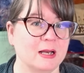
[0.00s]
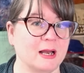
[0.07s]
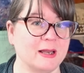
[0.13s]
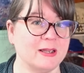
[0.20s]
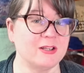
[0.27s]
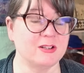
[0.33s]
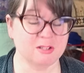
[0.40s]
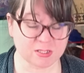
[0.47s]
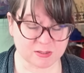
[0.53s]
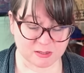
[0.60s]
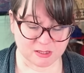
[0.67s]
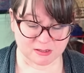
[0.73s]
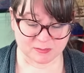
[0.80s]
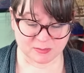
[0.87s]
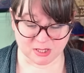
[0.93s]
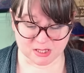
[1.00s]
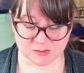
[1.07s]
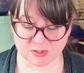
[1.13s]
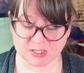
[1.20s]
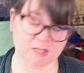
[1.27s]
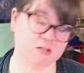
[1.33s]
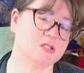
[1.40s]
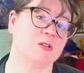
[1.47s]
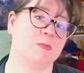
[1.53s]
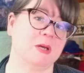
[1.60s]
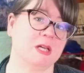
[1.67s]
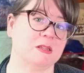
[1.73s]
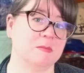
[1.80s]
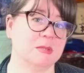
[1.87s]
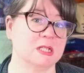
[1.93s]
I could possibly also
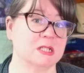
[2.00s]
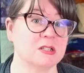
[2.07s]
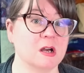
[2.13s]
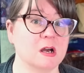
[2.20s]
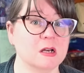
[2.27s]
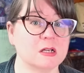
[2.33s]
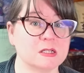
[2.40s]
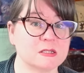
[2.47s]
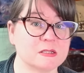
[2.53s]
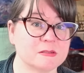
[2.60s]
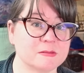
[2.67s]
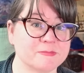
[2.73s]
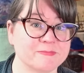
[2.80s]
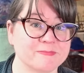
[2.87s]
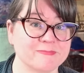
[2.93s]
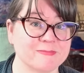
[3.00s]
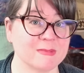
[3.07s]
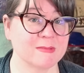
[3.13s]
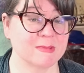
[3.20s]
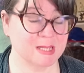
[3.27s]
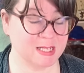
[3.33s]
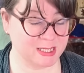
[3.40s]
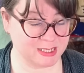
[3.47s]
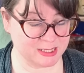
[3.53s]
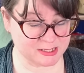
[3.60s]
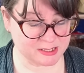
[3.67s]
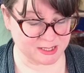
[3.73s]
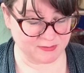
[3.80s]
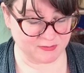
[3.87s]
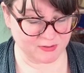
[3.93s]
make them into socks. It
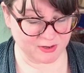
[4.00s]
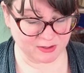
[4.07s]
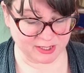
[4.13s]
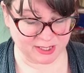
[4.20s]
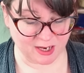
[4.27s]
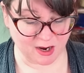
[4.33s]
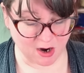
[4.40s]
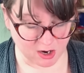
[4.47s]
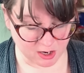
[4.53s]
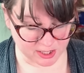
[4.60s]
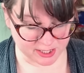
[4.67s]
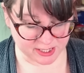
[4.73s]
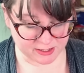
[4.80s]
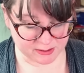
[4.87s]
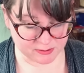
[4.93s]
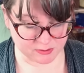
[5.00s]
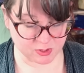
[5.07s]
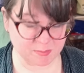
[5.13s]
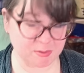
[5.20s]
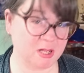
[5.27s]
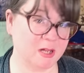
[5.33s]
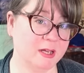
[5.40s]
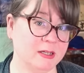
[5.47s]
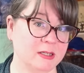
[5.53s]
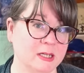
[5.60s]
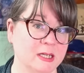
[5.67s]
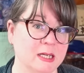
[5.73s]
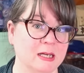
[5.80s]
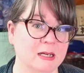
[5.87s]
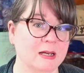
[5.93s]
is a fairly hardy 3-ply,
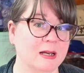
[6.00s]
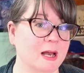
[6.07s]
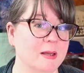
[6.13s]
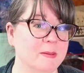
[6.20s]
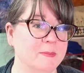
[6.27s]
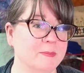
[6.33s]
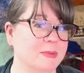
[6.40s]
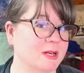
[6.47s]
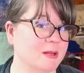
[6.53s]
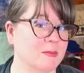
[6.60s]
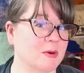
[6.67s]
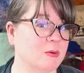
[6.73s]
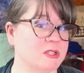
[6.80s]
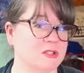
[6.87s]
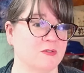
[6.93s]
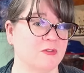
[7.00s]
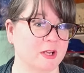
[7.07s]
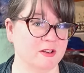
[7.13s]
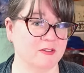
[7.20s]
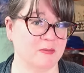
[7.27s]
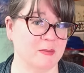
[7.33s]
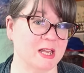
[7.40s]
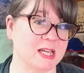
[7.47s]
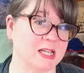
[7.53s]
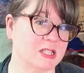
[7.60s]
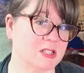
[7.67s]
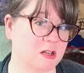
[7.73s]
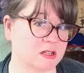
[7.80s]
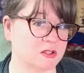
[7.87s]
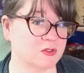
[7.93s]
but I'm always afraid of making
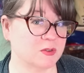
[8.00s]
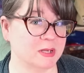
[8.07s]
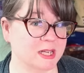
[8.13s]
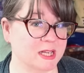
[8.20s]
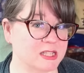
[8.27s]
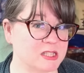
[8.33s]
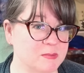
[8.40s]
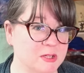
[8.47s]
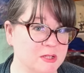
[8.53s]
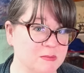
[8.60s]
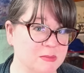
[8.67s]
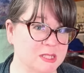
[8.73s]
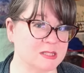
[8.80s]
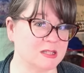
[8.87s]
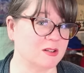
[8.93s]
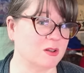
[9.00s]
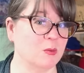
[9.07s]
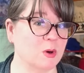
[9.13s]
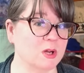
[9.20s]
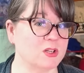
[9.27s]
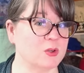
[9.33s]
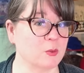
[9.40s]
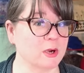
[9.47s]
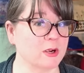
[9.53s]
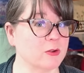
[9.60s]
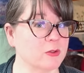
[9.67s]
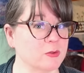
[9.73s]
socks from my handspun because I don't want to wear